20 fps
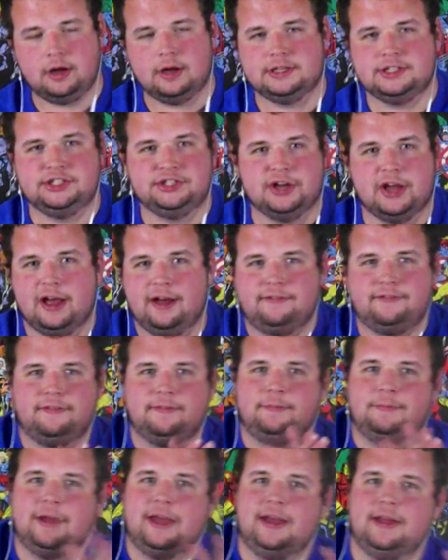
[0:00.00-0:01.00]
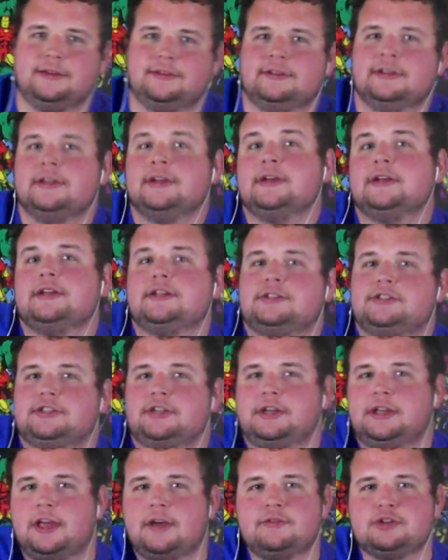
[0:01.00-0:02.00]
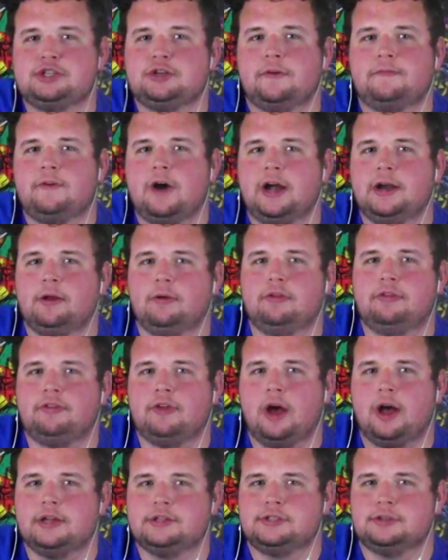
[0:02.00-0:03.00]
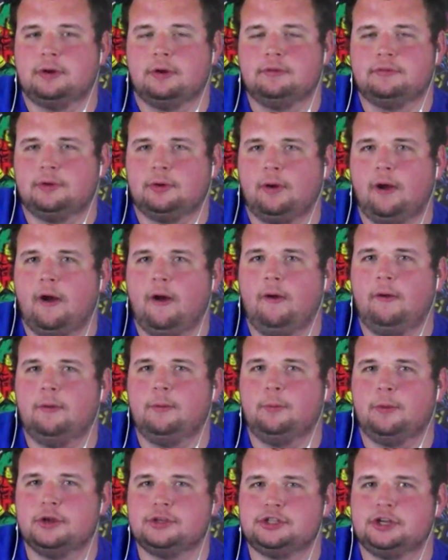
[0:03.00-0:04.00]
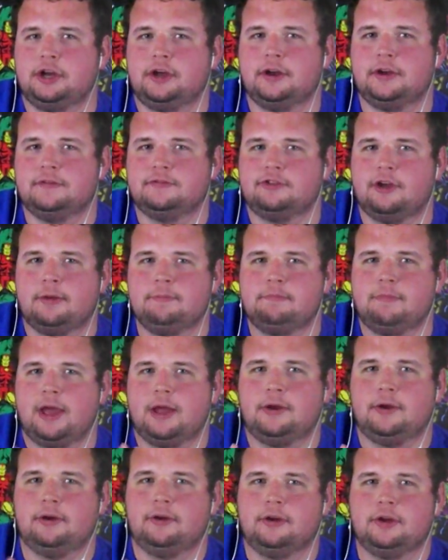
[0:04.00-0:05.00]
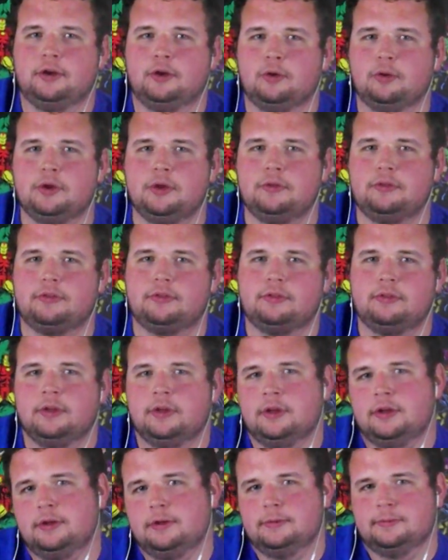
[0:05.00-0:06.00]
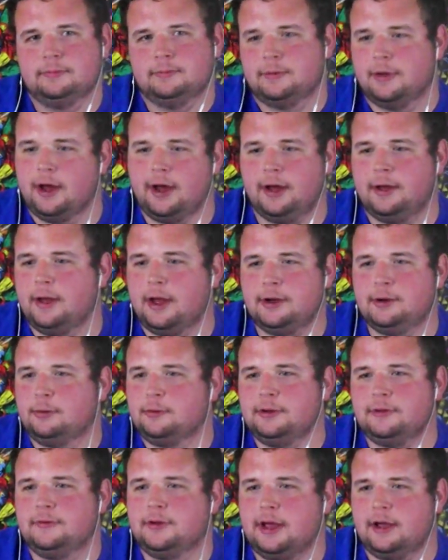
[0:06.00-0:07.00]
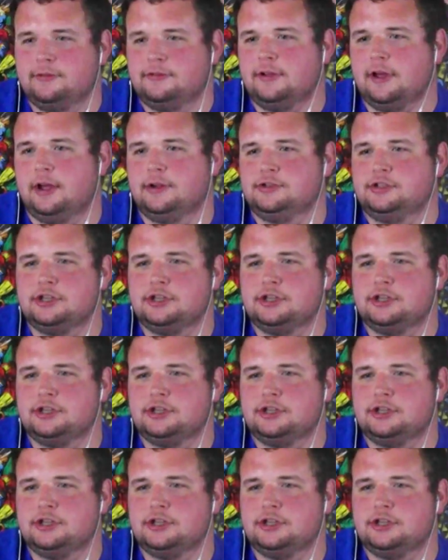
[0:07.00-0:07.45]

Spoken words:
Jeff, man. To give us your final thoughts overall, what you could have done better, and who do you... I don't even have to add.